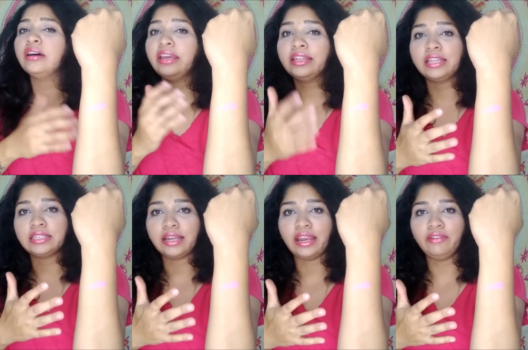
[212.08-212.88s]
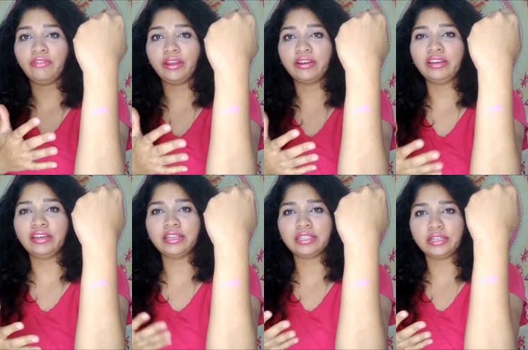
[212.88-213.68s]
In this light variant,
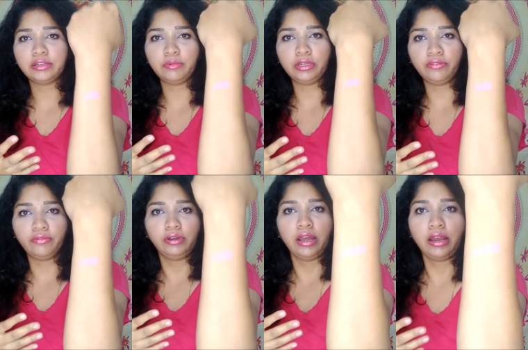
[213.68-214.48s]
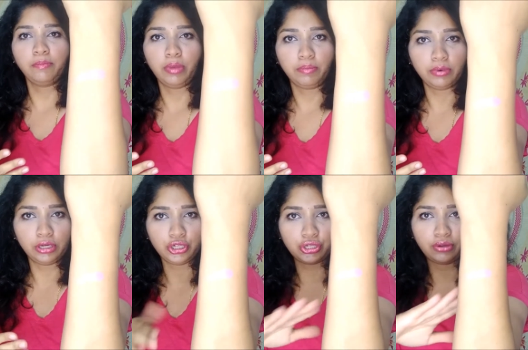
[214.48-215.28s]
it is little bit of dark
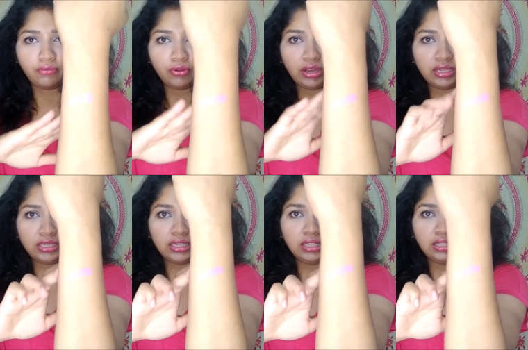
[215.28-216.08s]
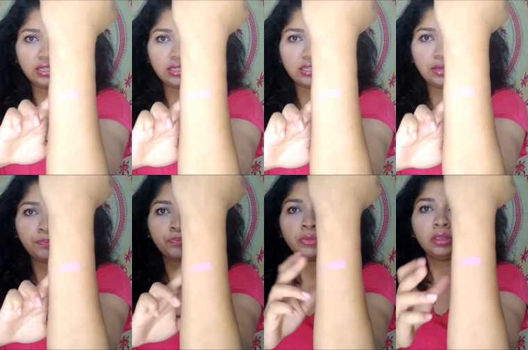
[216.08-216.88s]
purplish. If you can see, this is the
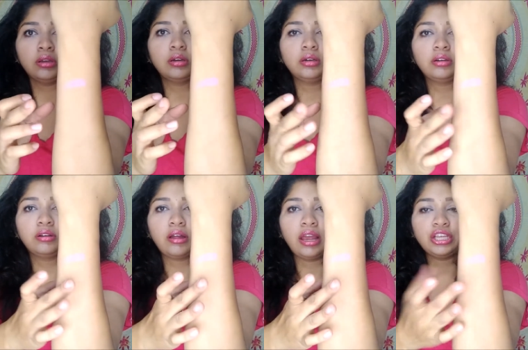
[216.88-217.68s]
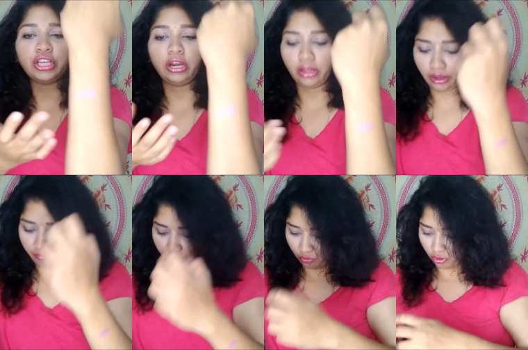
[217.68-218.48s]
eyeshadow I
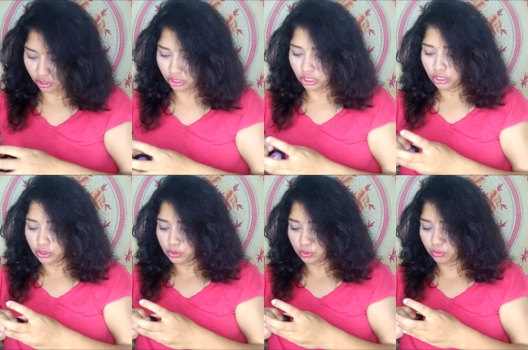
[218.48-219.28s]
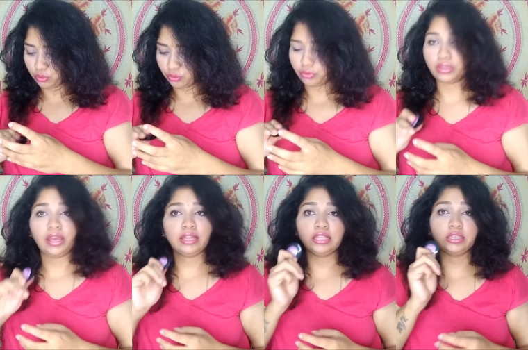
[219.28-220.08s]
have got. So
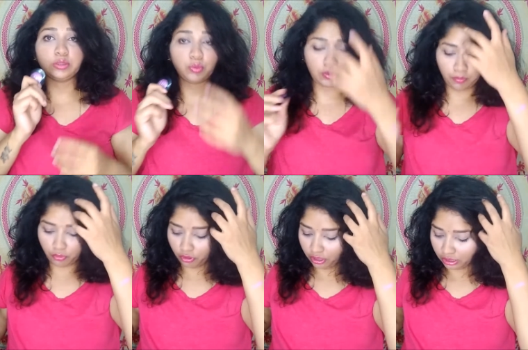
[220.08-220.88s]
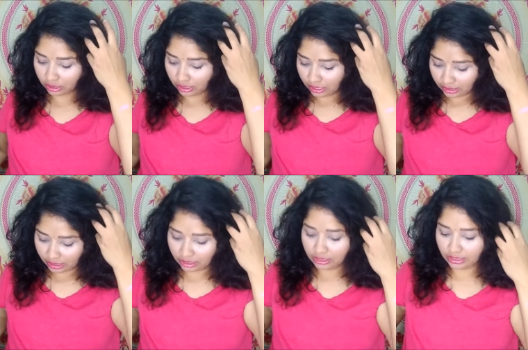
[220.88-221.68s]
yeah, this is one product.
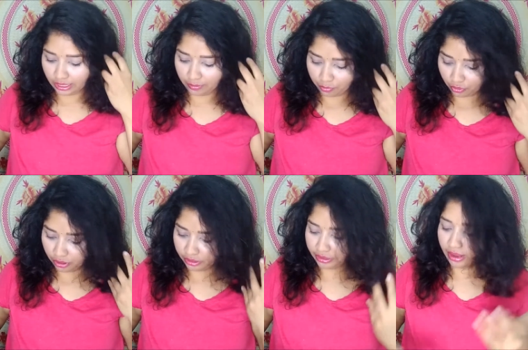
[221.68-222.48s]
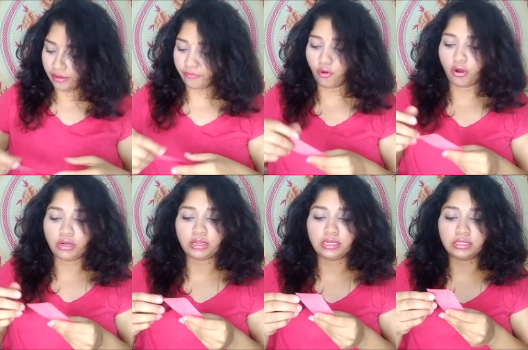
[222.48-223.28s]
Then the second product I have
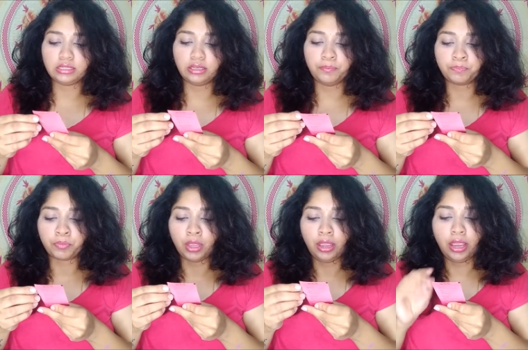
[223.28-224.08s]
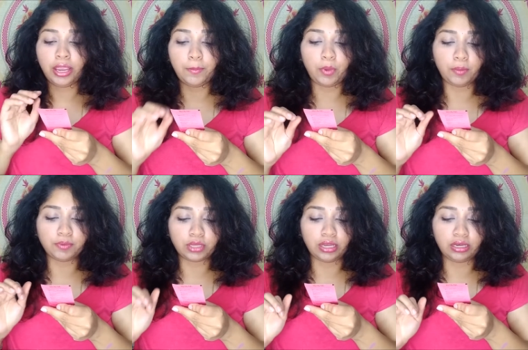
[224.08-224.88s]
got is the Hip Hop
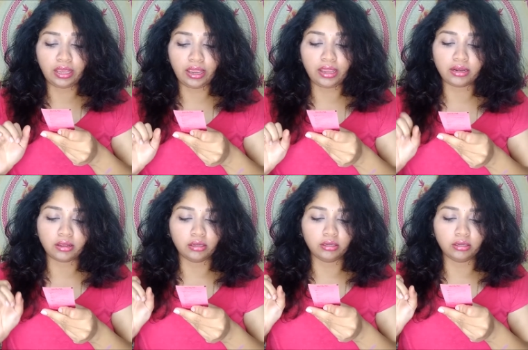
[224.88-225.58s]
Skincare